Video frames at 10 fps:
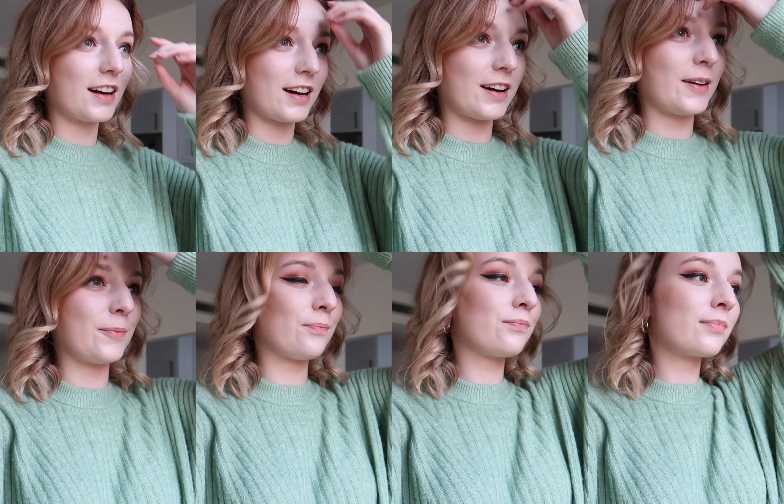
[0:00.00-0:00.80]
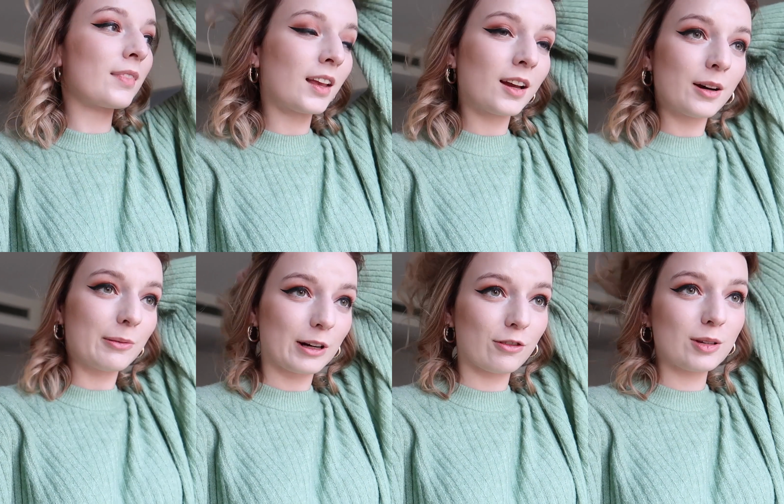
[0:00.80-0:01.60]
Um,
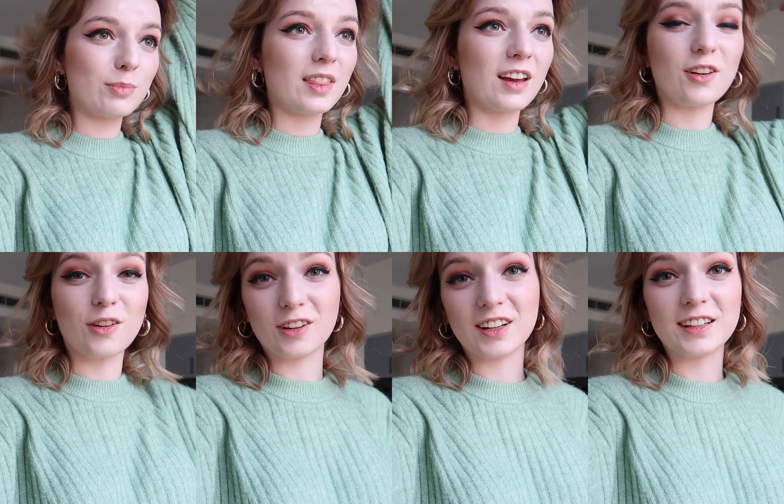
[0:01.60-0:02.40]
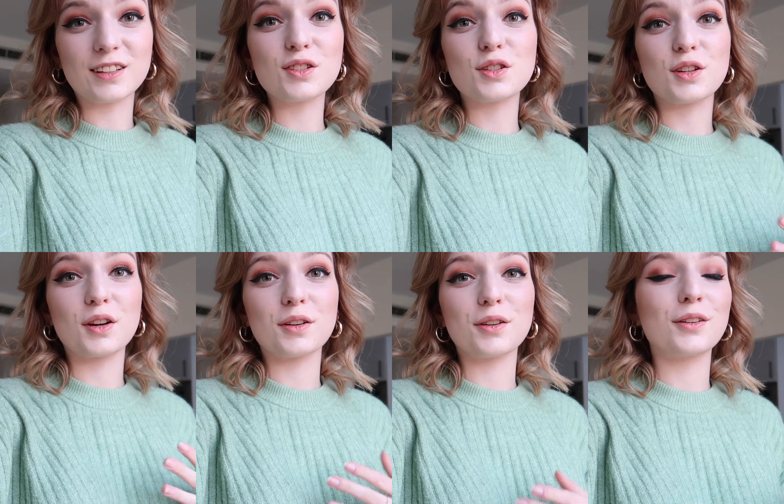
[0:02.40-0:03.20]
but I want to be there early,
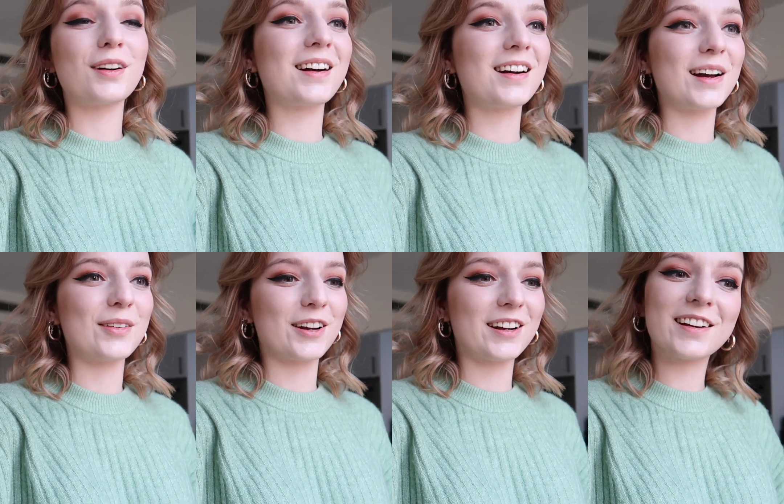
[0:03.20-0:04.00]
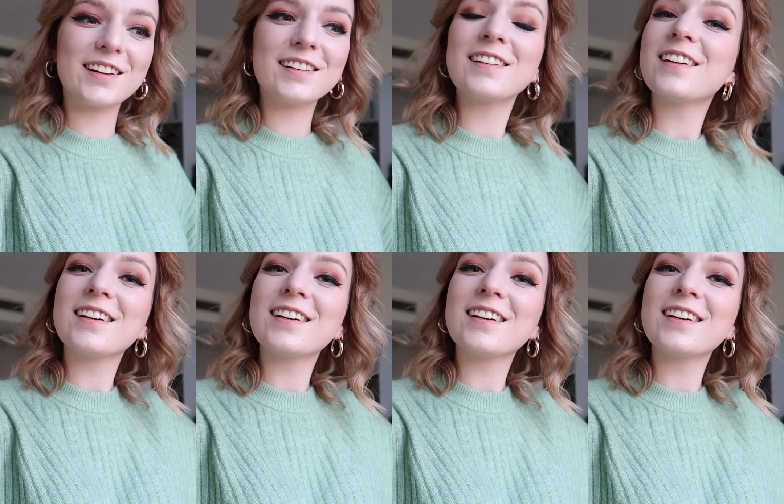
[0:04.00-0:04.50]
so I'm gonna